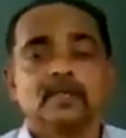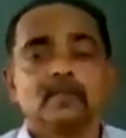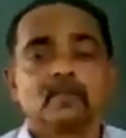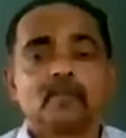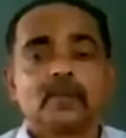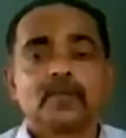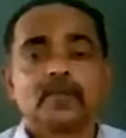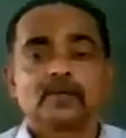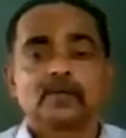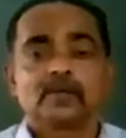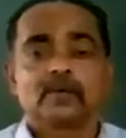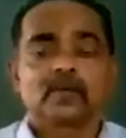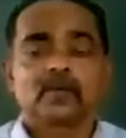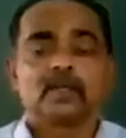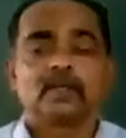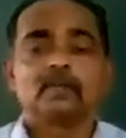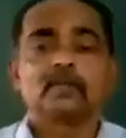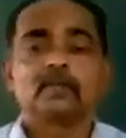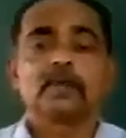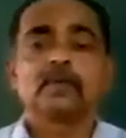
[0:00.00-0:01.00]

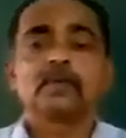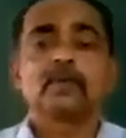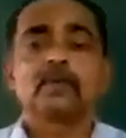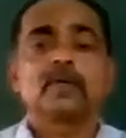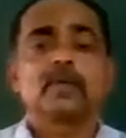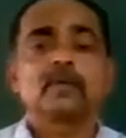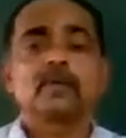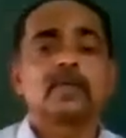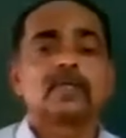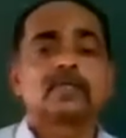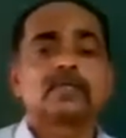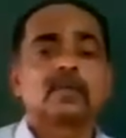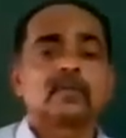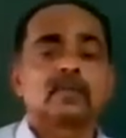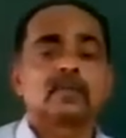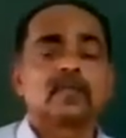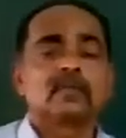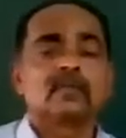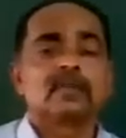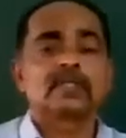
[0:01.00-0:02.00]
Periodic means
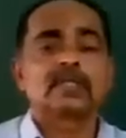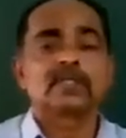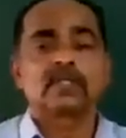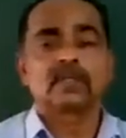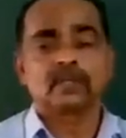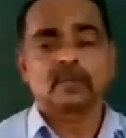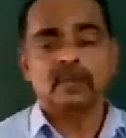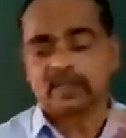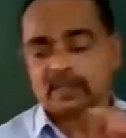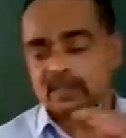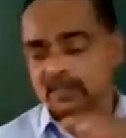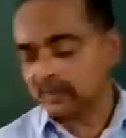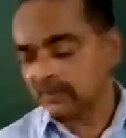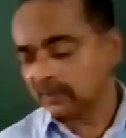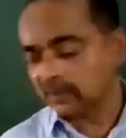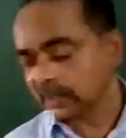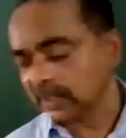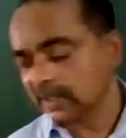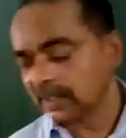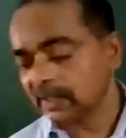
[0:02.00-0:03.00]
something which is a period. You
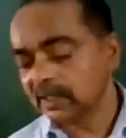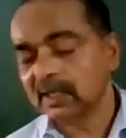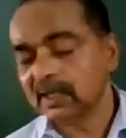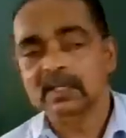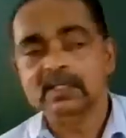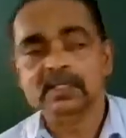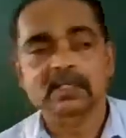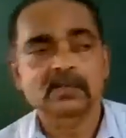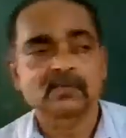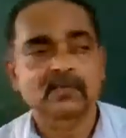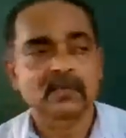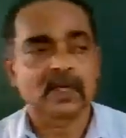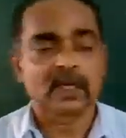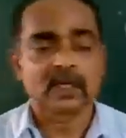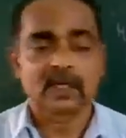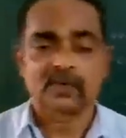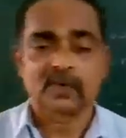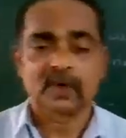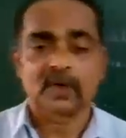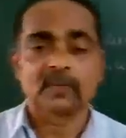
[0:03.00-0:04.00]
know that in classes we have
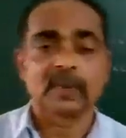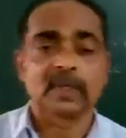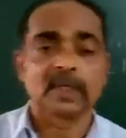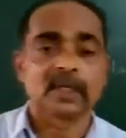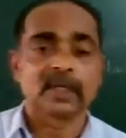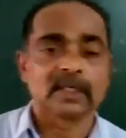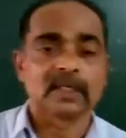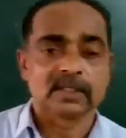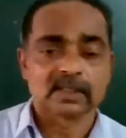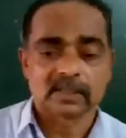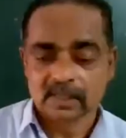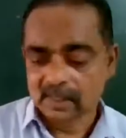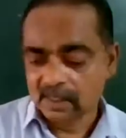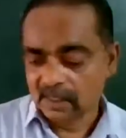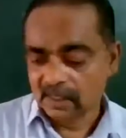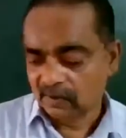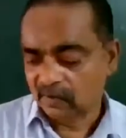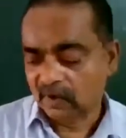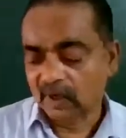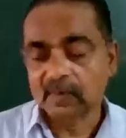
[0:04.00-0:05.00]
different
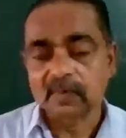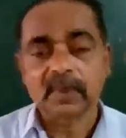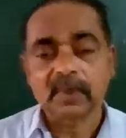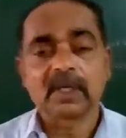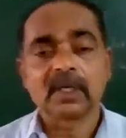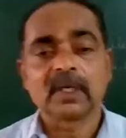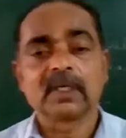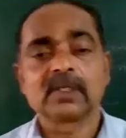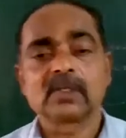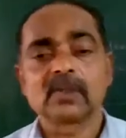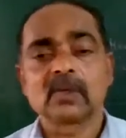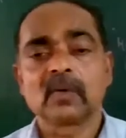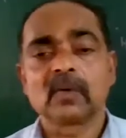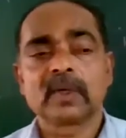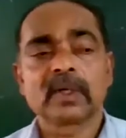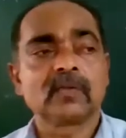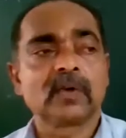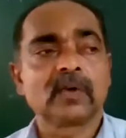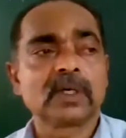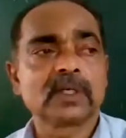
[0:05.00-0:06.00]
periods. One period is
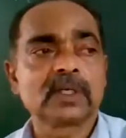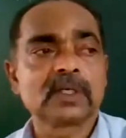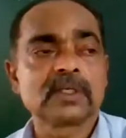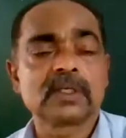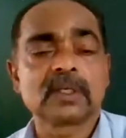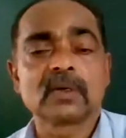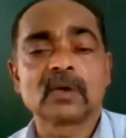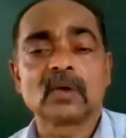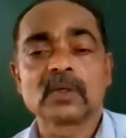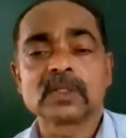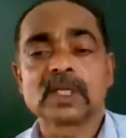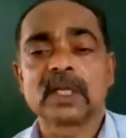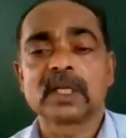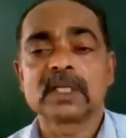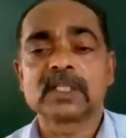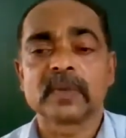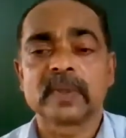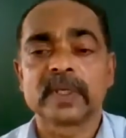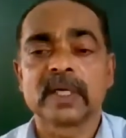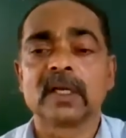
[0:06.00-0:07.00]
over, one teacher goes, the
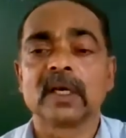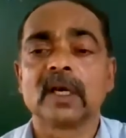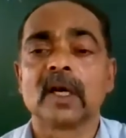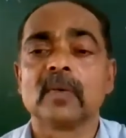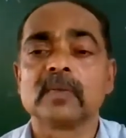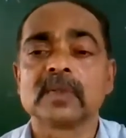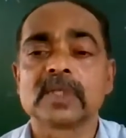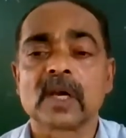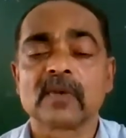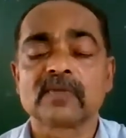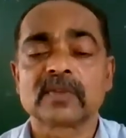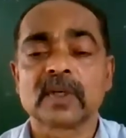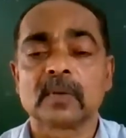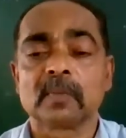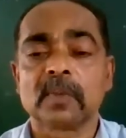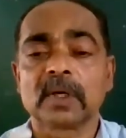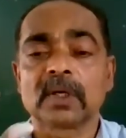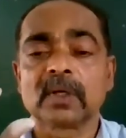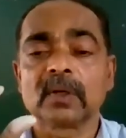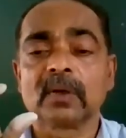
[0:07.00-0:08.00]
next period comes. After a
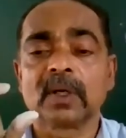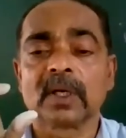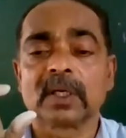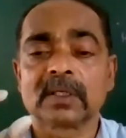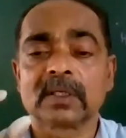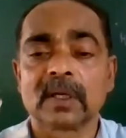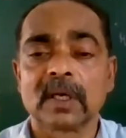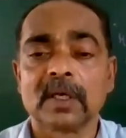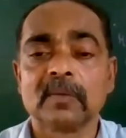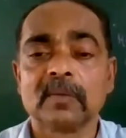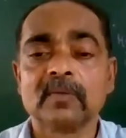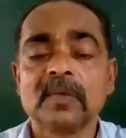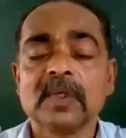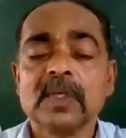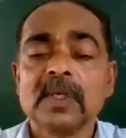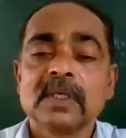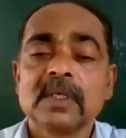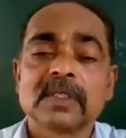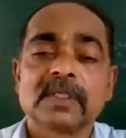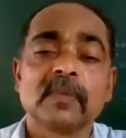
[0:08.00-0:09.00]
particular time,
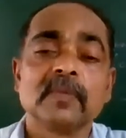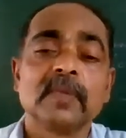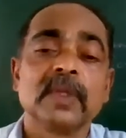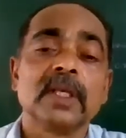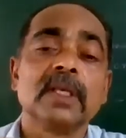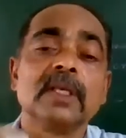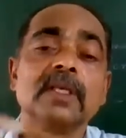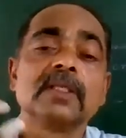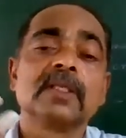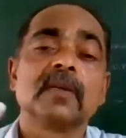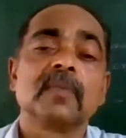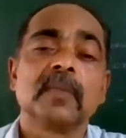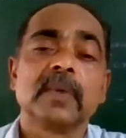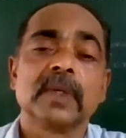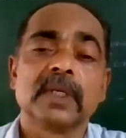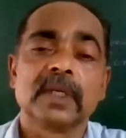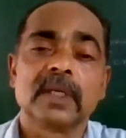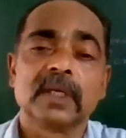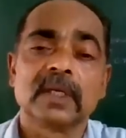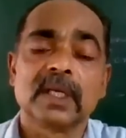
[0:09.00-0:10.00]
something is
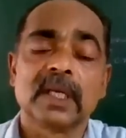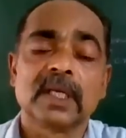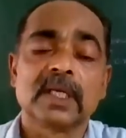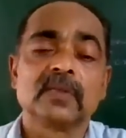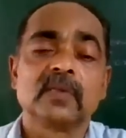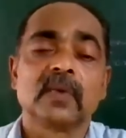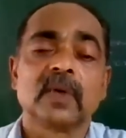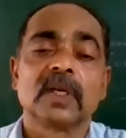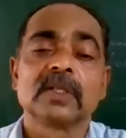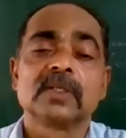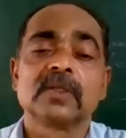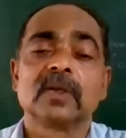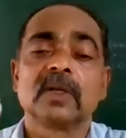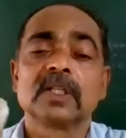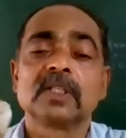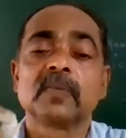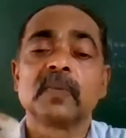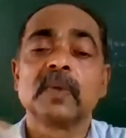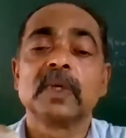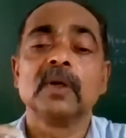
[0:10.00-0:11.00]
repeated. That is what is known
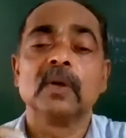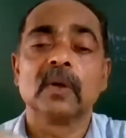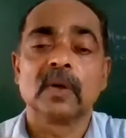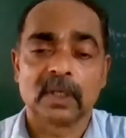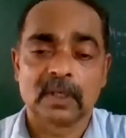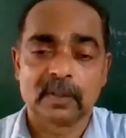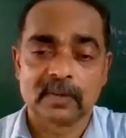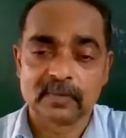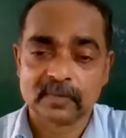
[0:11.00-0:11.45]
as periodic.